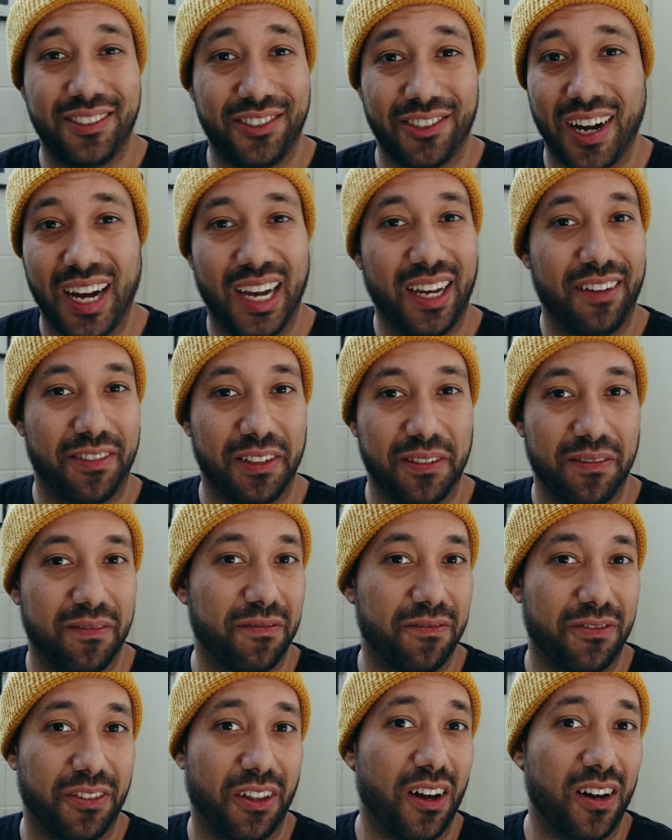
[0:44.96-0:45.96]
drive
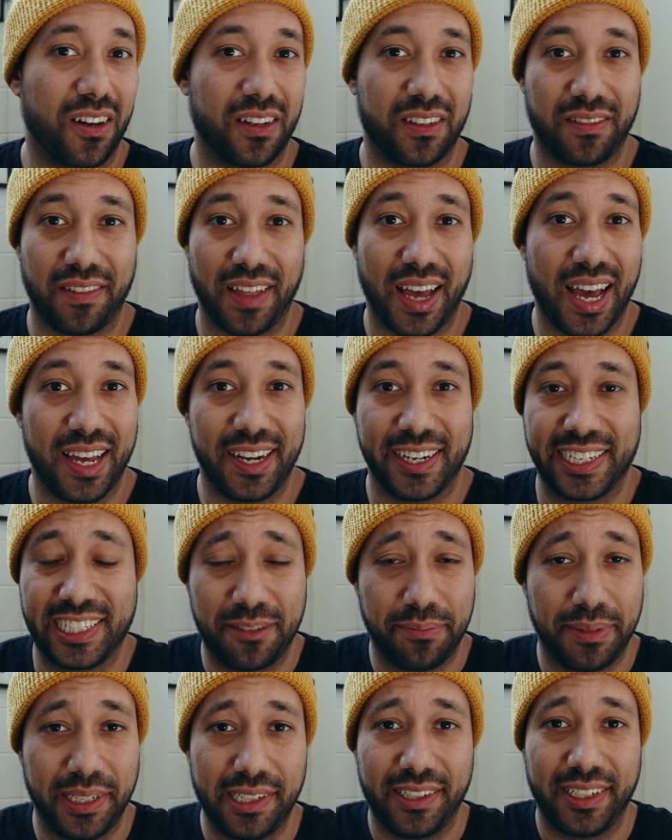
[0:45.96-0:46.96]
and vlog that
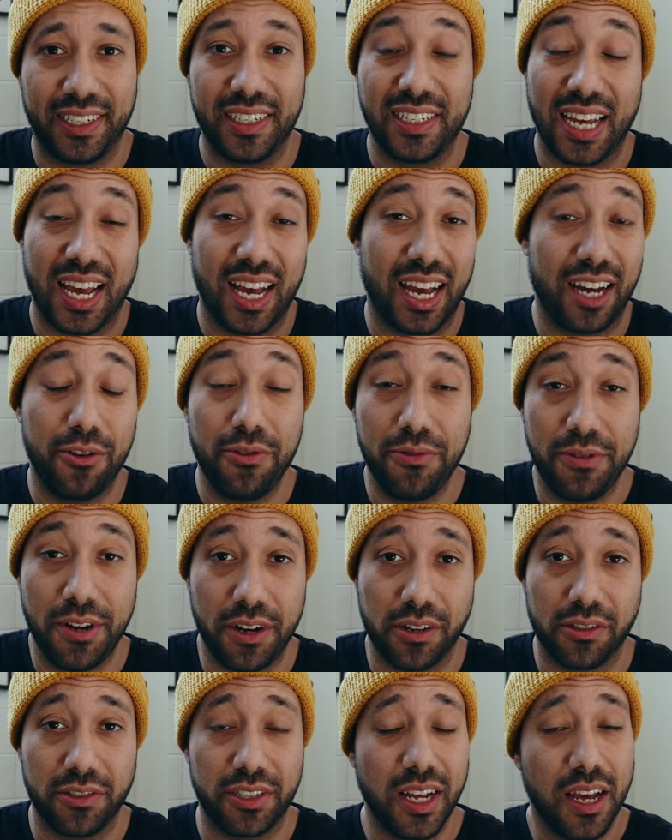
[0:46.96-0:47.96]
experience. Who
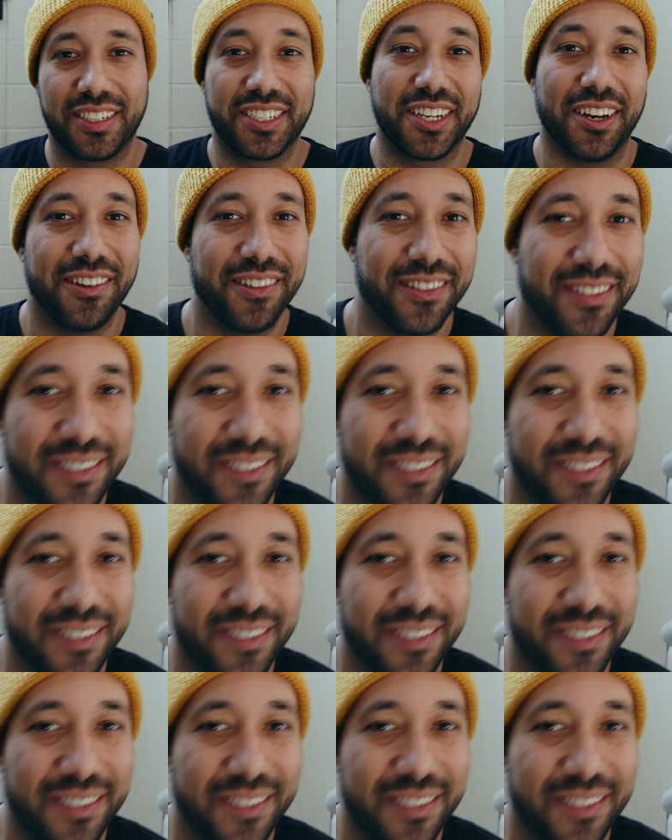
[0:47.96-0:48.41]
knows? Let's go.